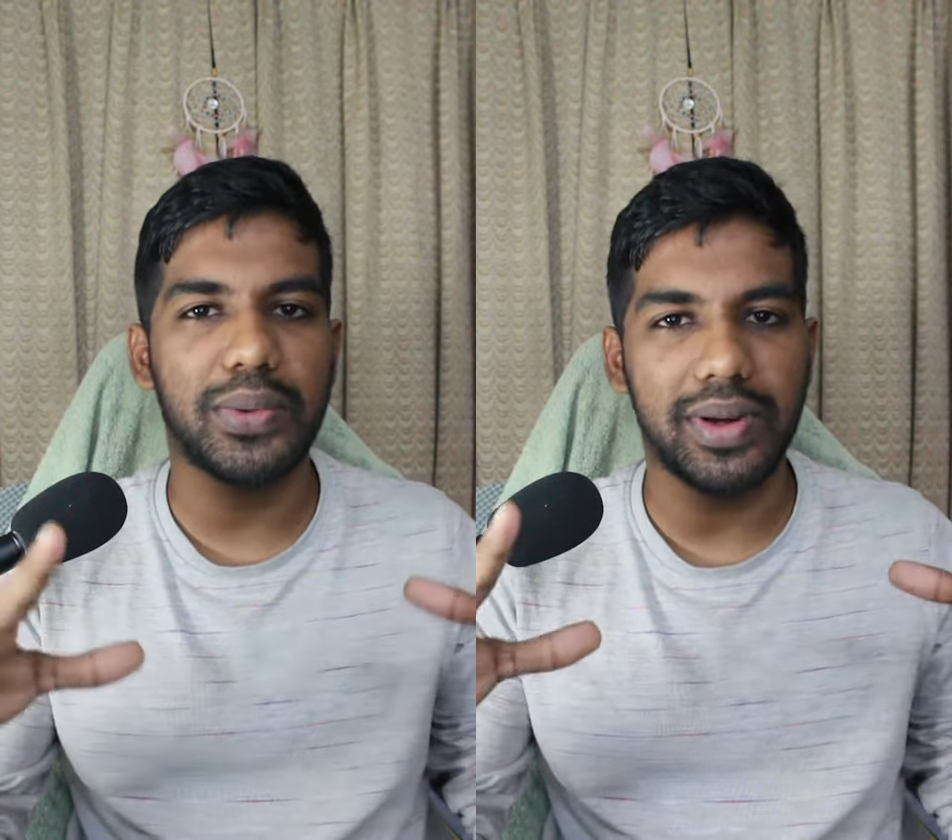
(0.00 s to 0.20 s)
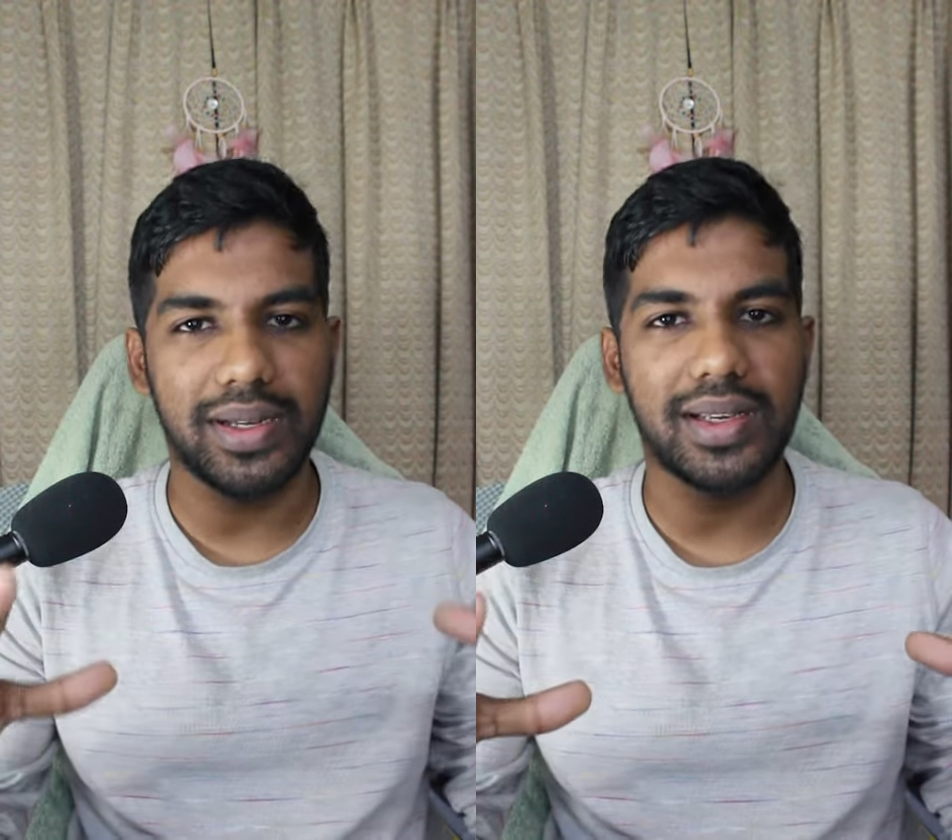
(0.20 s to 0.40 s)

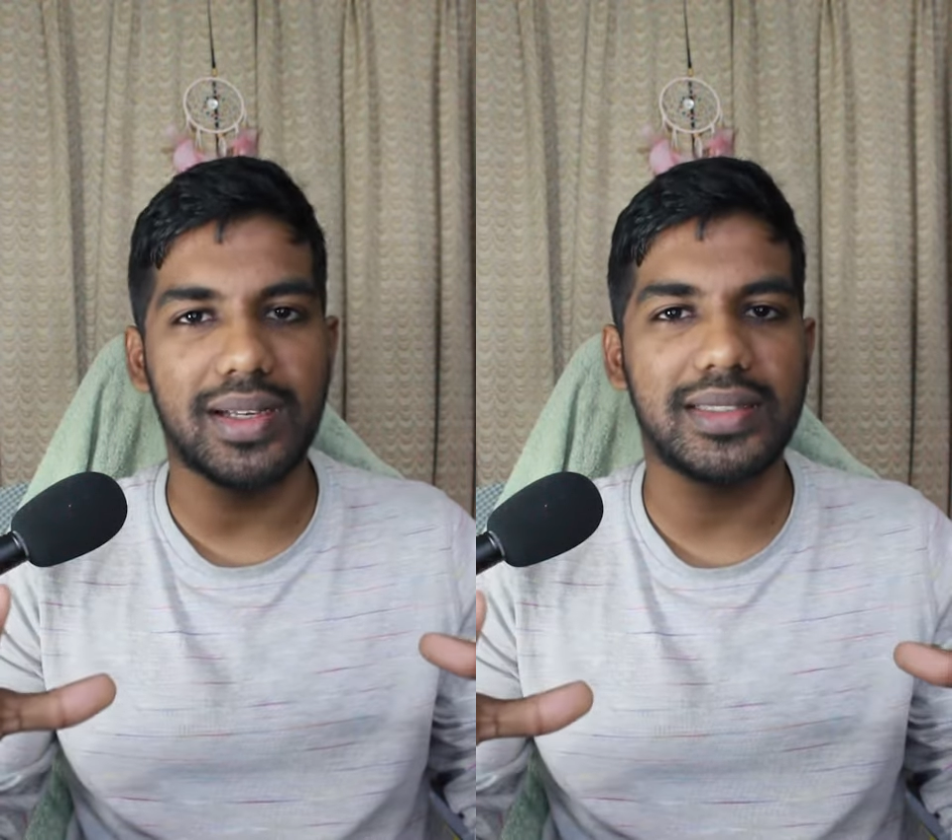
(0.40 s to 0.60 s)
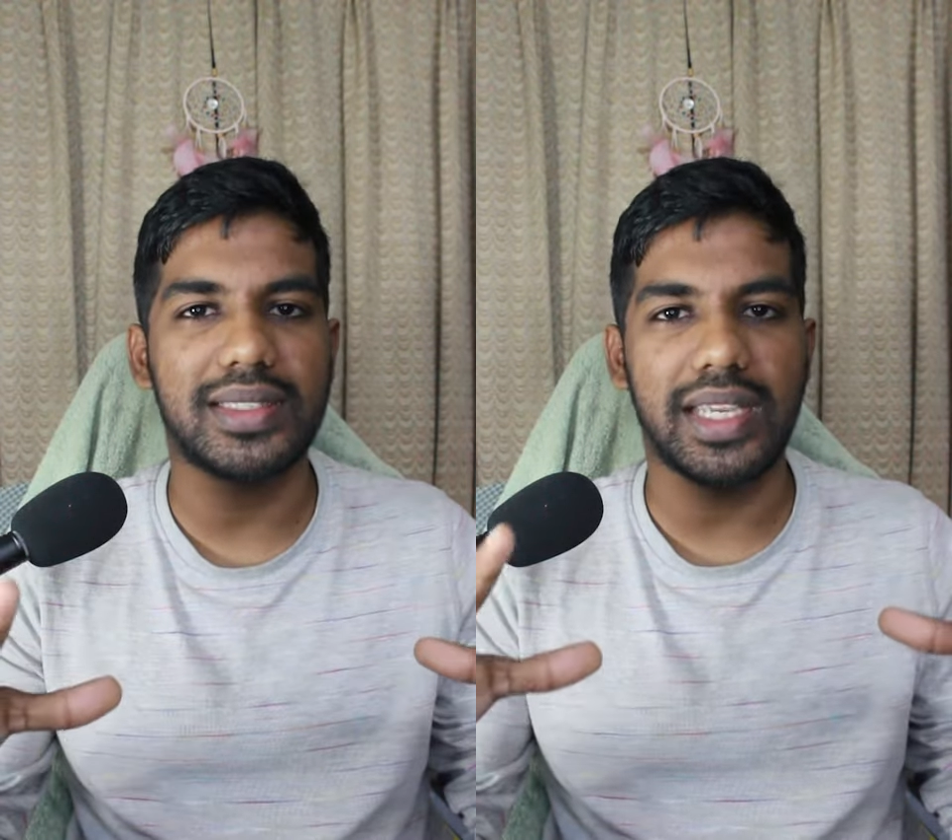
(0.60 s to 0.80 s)

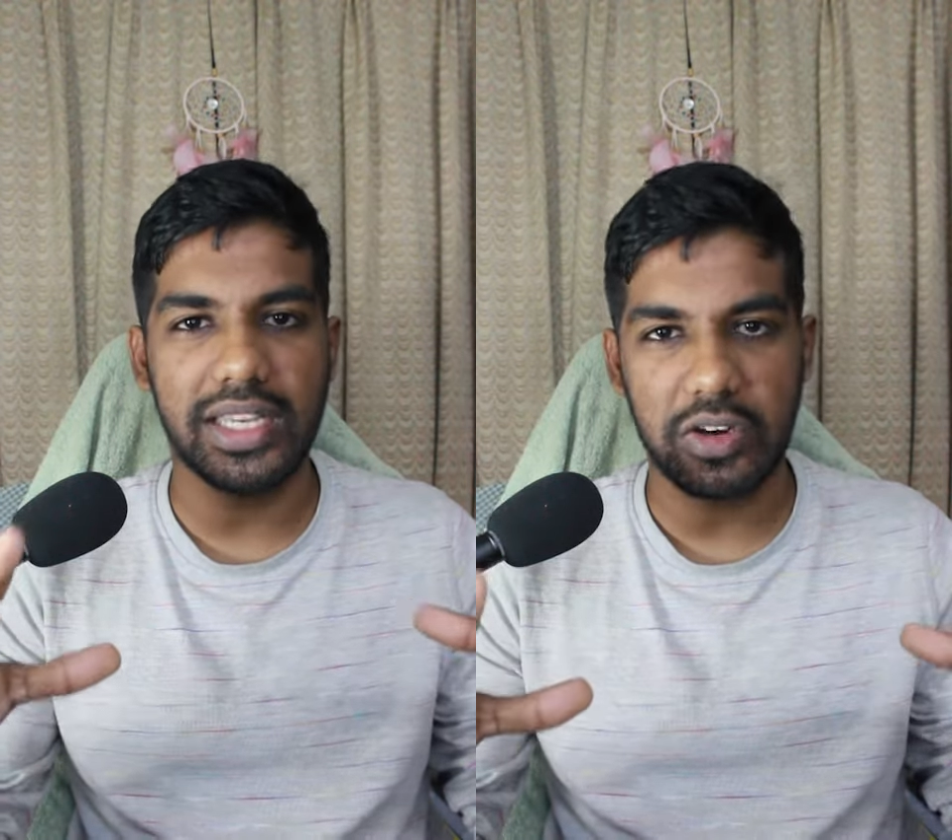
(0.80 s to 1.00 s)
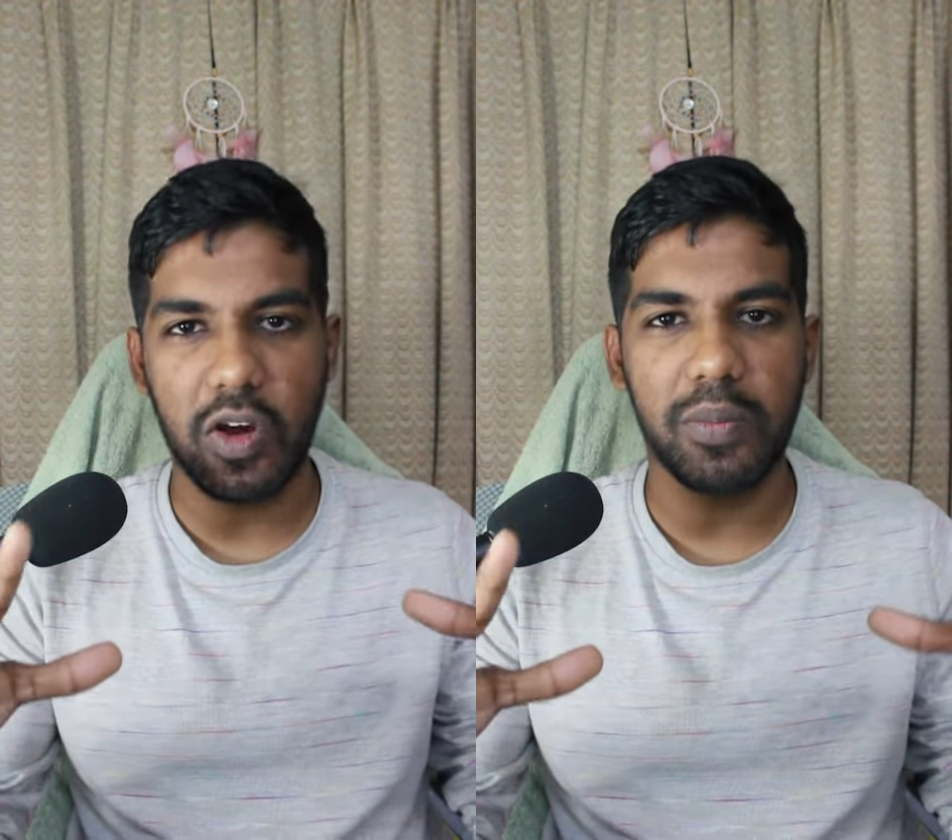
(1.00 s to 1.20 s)
returns
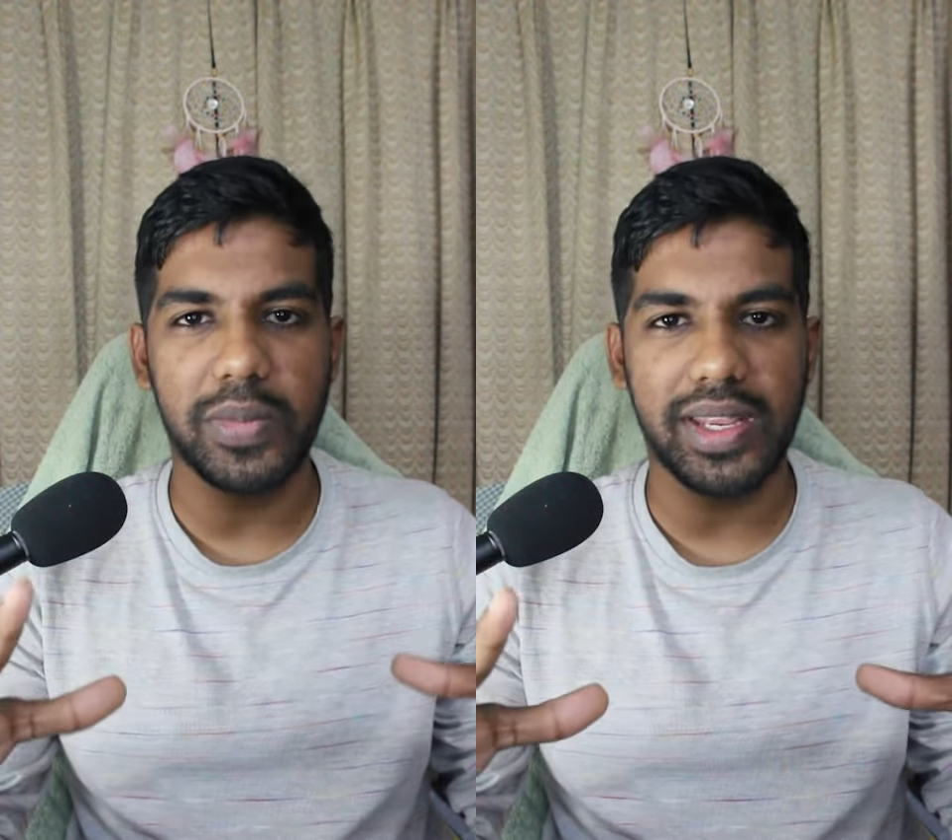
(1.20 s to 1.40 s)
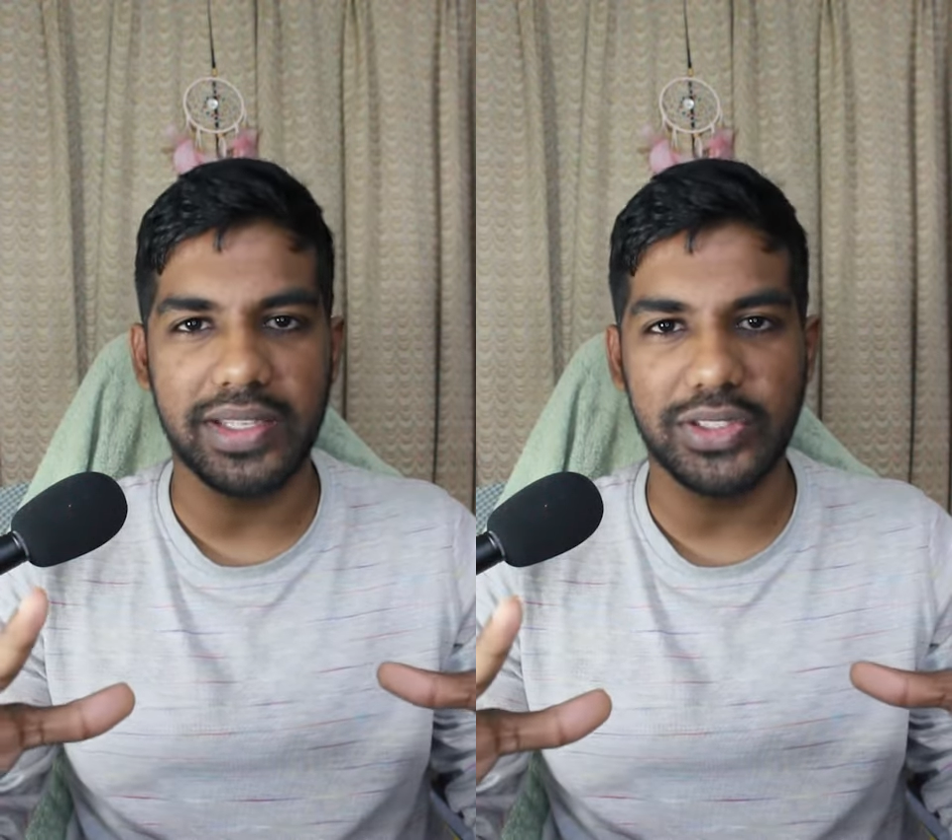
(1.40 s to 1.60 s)
in
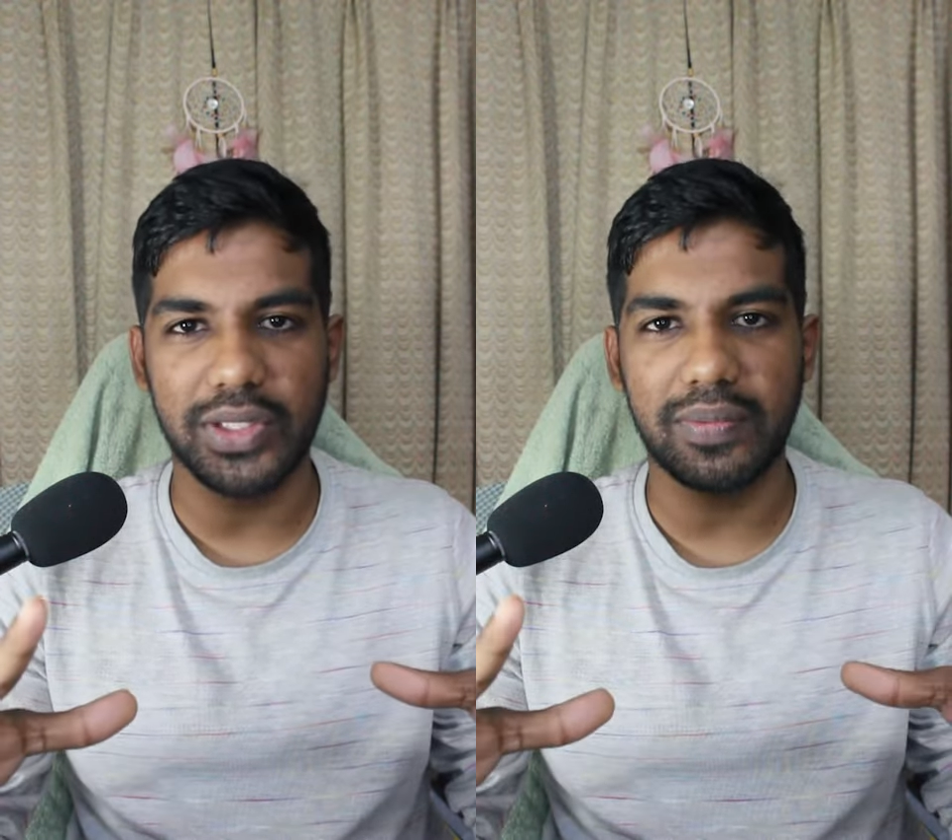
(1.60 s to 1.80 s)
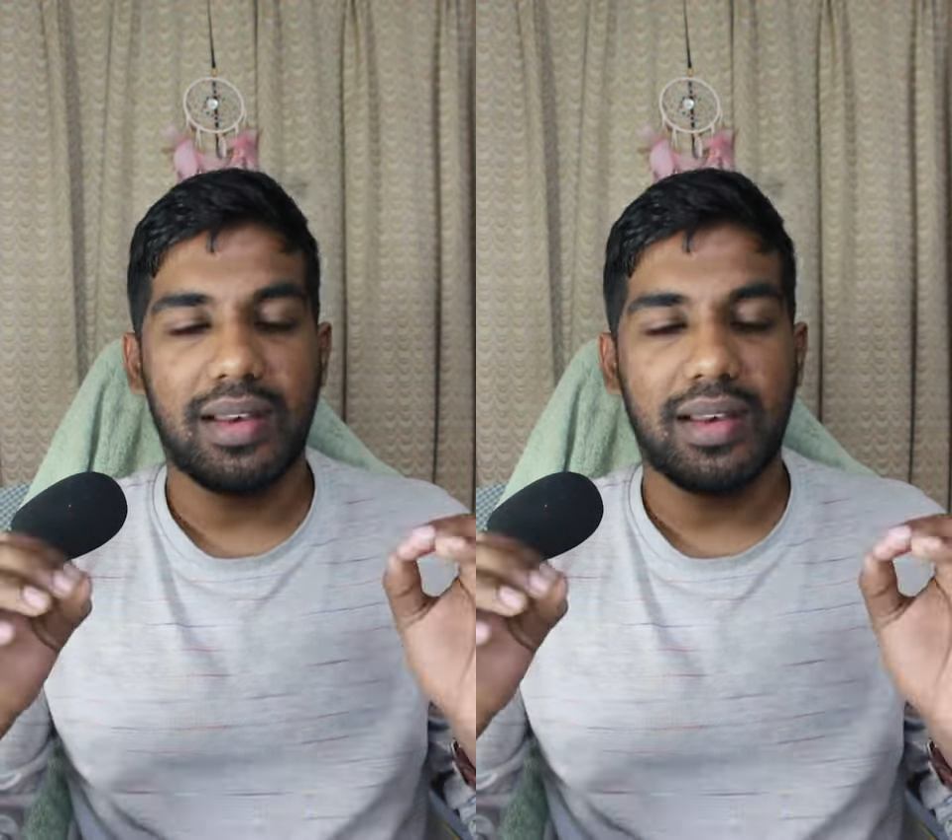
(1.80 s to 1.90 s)
combination.